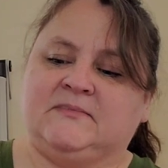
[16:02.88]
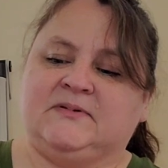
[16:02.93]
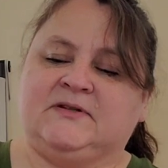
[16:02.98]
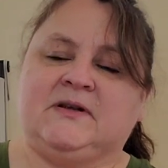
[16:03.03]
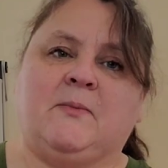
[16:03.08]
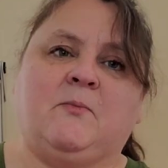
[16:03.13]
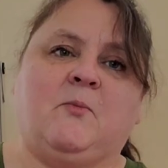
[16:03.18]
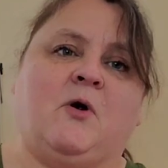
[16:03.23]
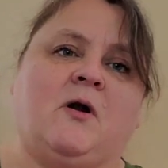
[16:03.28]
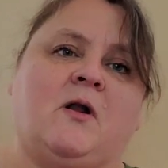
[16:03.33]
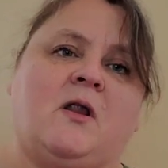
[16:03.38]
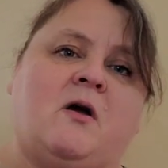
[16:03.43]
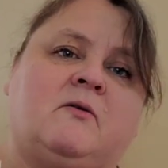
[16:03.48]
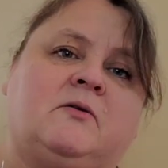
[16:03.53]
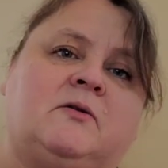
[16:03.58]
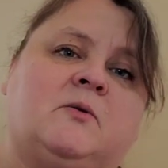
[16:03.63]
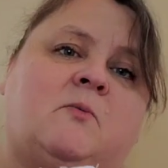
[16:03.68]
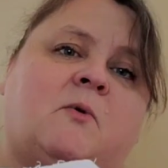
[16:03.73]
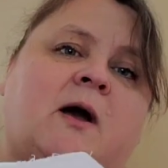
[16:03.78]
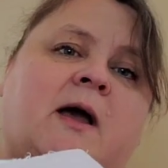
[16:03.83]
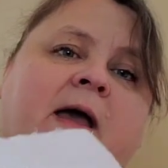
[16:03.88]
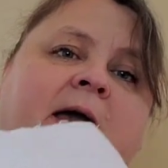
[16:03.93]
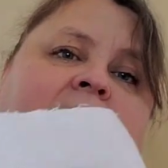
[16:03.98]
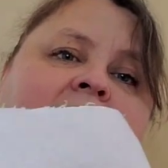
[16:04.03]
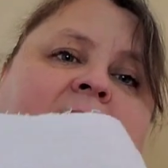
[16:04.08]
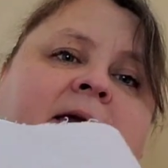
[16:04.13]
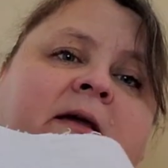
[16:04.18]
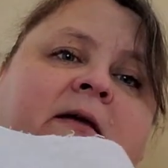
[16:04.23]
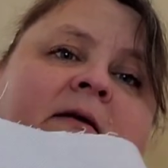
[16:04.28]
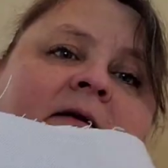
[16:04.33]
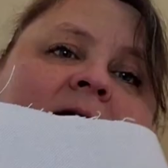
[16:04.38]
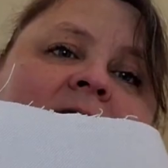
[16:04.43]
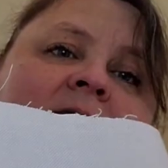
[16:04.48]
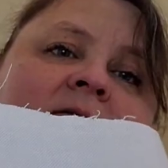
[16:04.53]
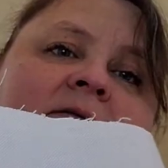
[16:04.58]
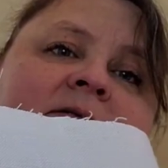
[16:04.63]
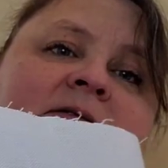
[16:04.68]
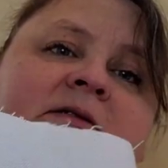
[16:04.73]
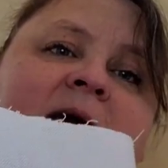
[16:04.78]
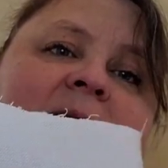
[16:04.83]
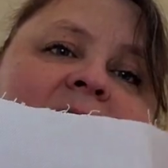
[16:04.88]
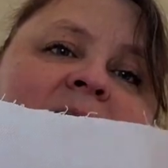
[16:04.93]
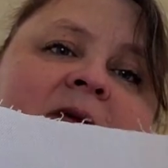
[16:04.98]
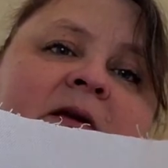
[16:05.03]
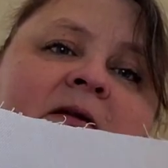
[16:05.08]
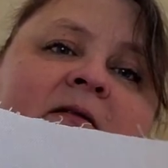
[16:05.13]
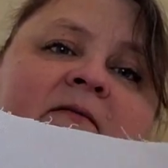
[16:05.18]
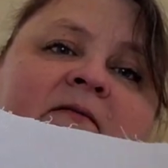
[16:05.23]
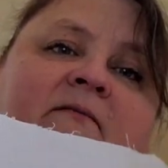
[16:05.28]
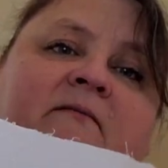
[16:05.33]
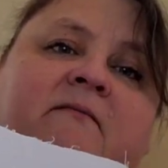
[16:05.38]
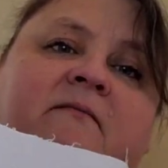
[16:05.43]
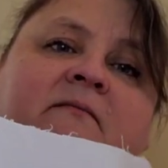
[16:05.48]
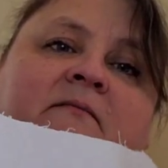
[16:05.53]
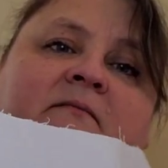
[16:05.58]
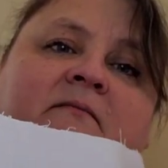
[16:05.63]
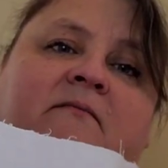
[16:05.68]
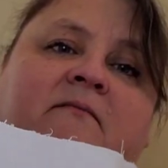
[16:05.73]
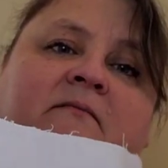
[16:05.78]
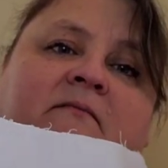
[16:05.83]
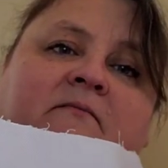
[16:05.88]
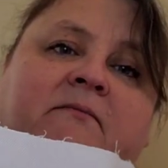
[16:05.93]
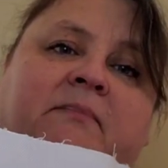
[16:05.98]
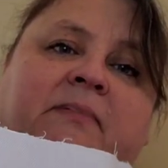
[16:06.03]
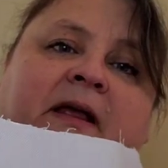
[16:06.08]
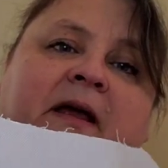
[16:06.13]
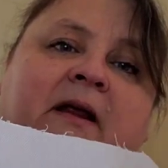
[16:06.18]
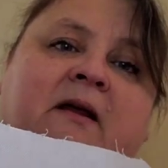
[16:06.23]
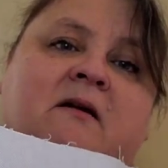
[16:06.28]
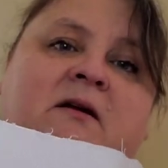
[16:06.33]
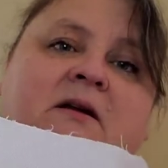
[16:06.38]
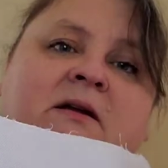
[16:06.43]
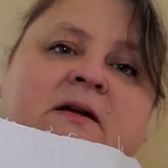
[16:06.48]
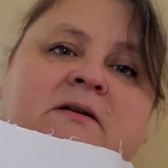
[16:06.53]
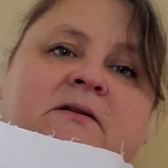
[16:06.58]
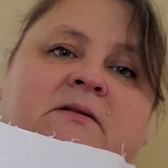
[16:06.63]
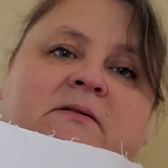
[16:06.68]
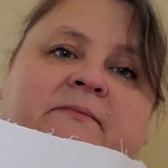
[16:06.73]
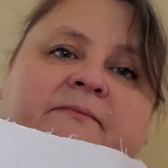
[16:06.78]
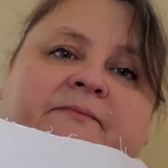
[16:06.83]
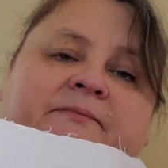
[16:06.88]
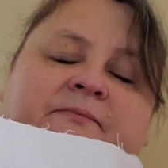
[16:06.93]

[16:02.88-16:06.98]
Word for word: somewhere along the way, something bled on it.